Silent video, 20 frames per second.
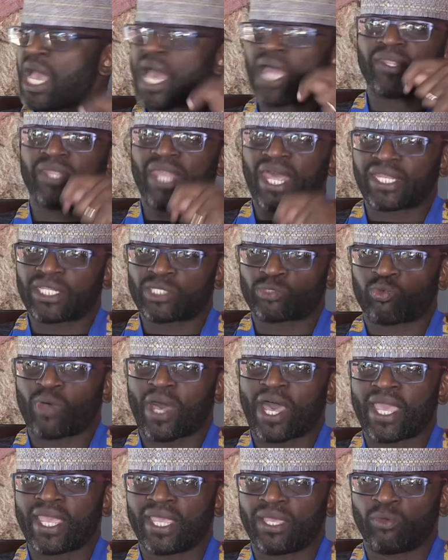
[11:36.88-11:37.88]
And that is
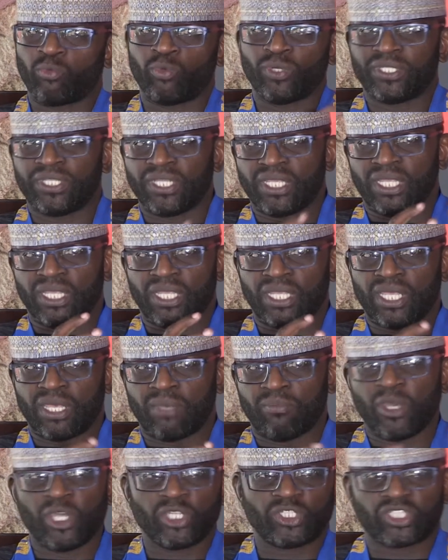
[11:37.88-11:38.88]
why with the
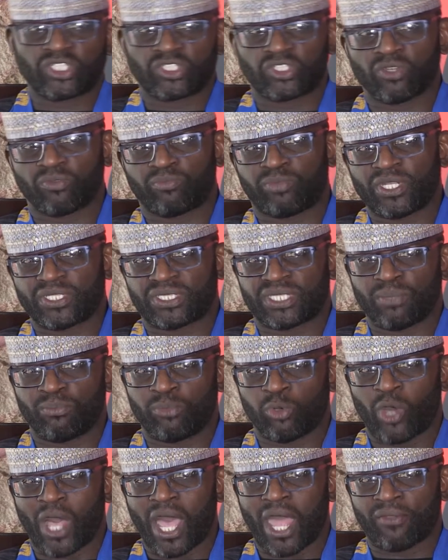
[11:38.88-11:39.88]
emergence of President
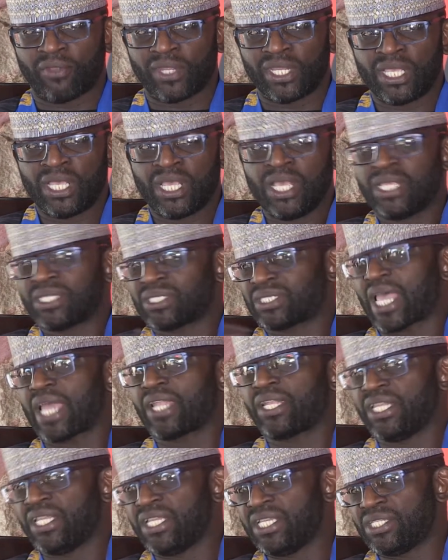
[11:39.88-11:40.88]
Buhari,
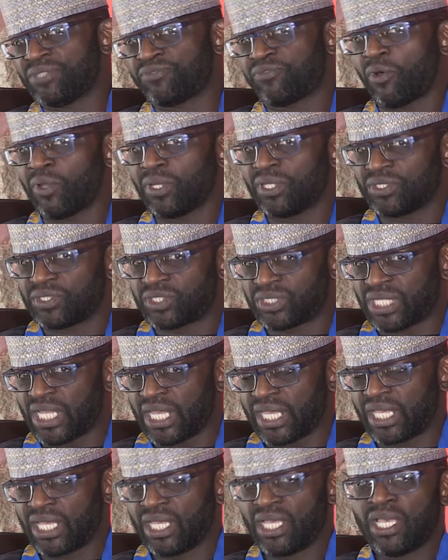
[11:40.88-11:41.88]
sadly he's fallen
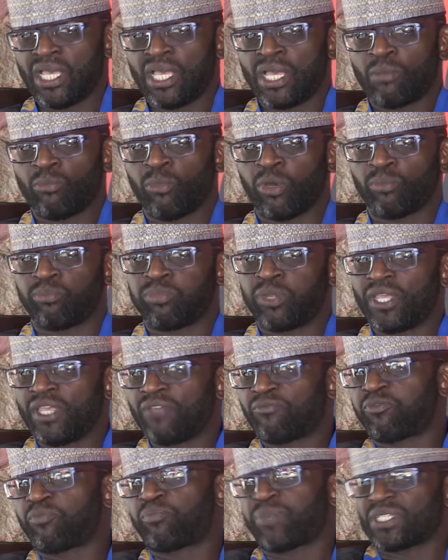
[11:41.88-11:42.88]
sick. But
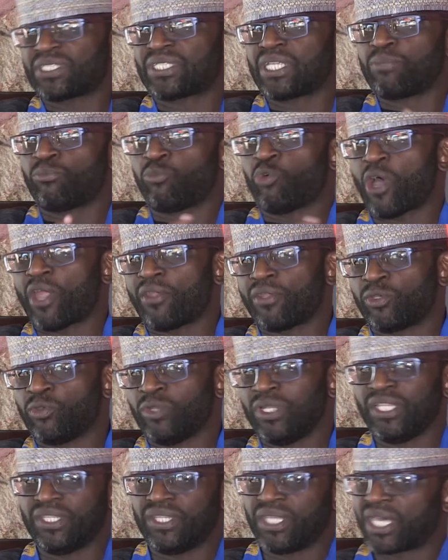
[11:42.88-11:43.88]
if President Buhari
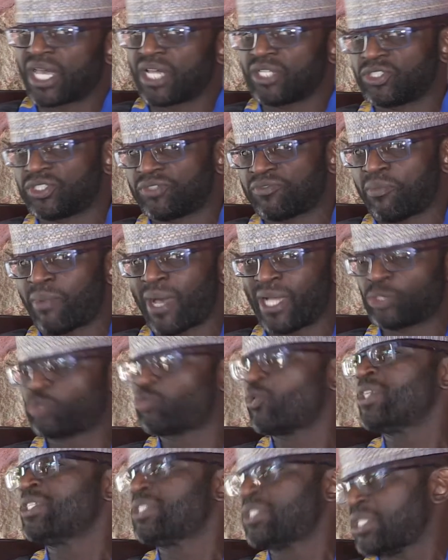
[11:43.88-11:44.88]
could lead the country for about
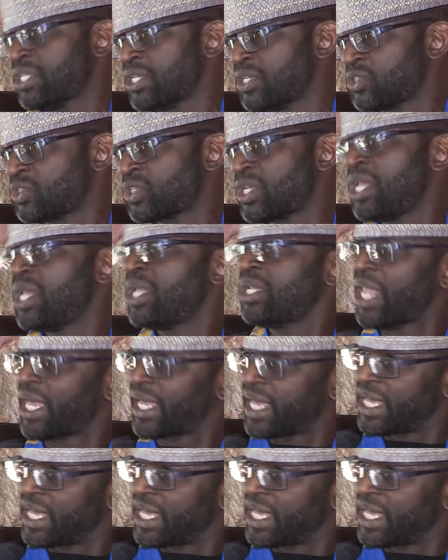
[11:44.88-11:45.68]
20 years, like